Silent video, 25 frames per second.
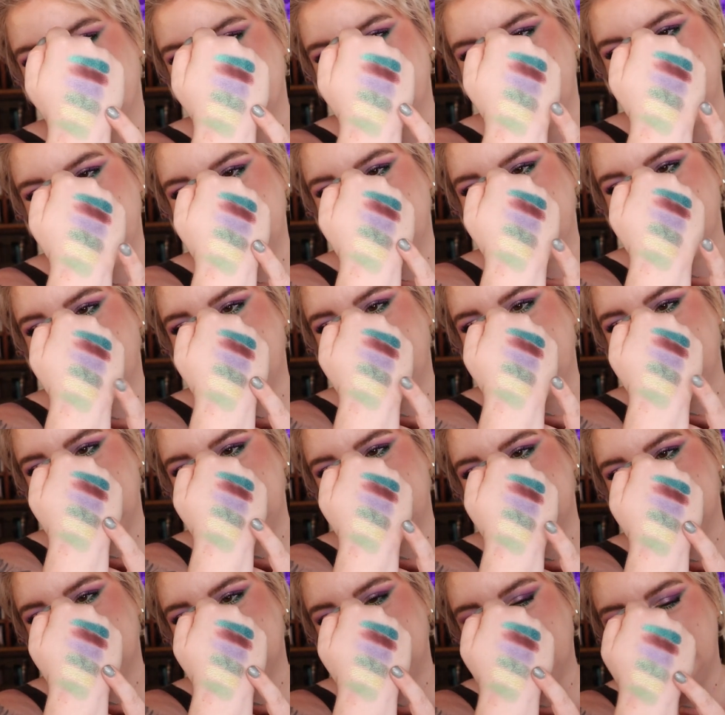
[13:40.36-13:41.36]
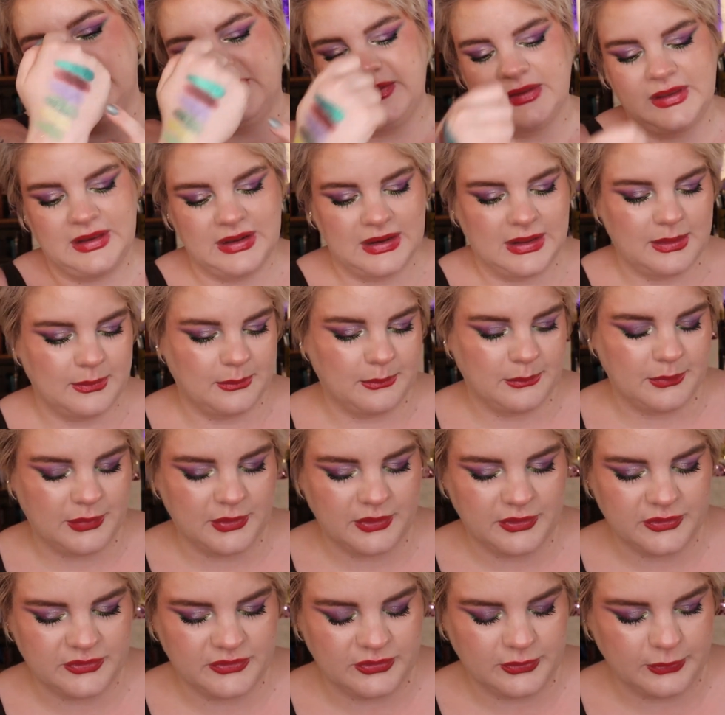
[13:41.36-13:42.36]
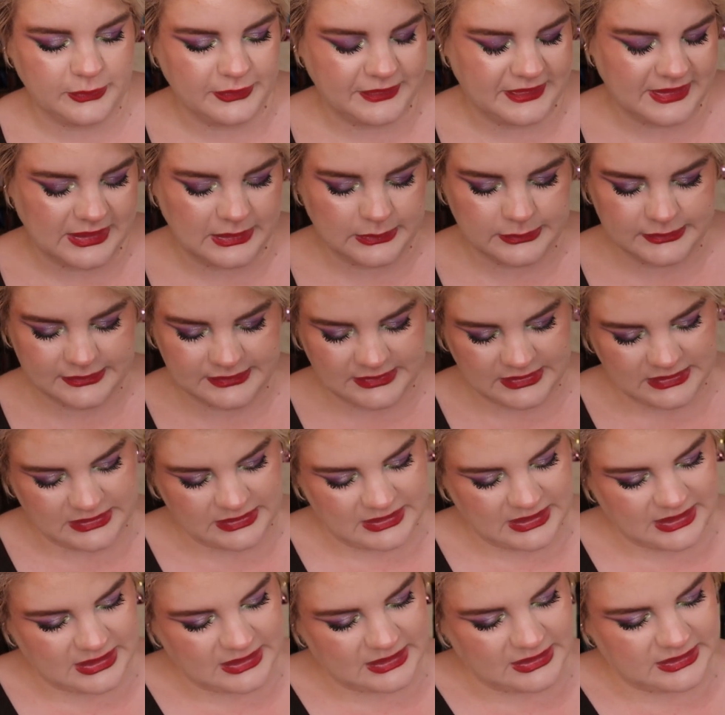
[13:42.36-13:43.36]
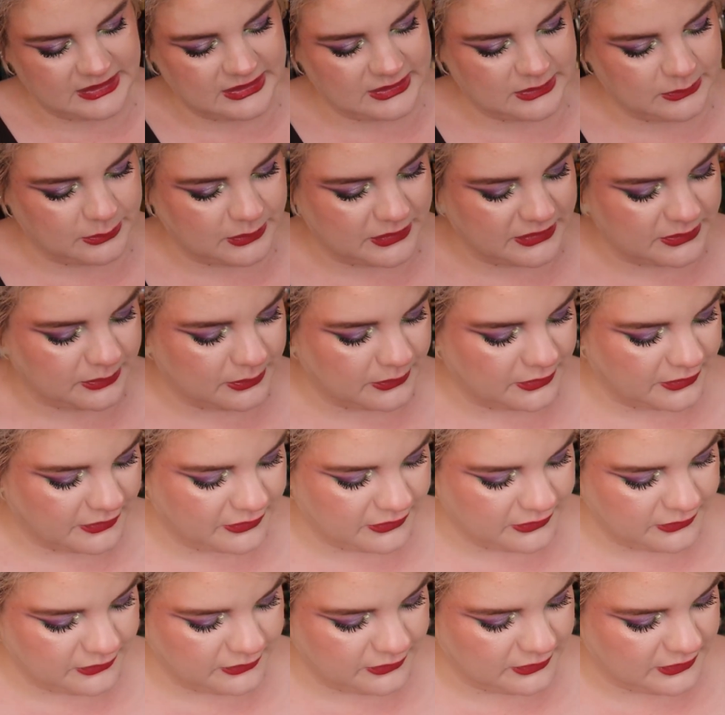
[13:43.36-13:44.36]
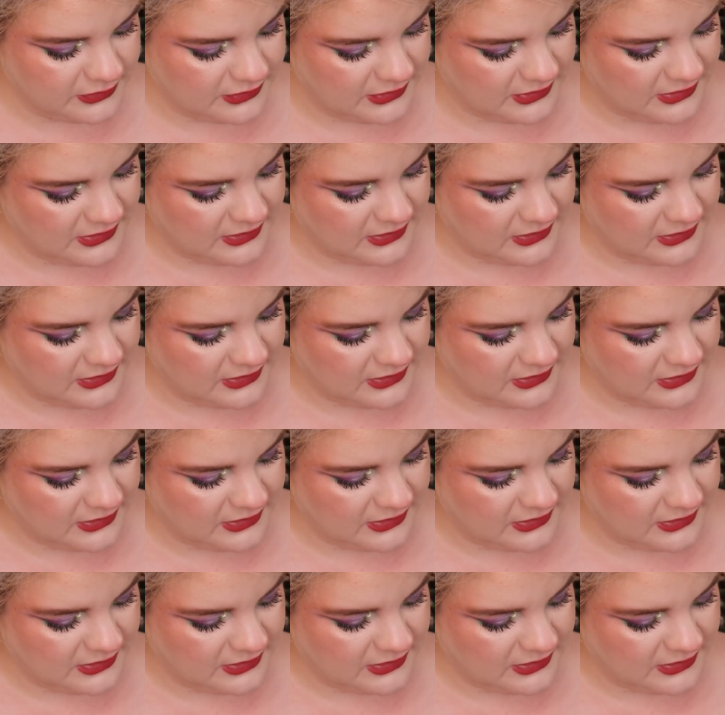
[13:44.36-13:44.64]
So this one is the number 2000 and what were you?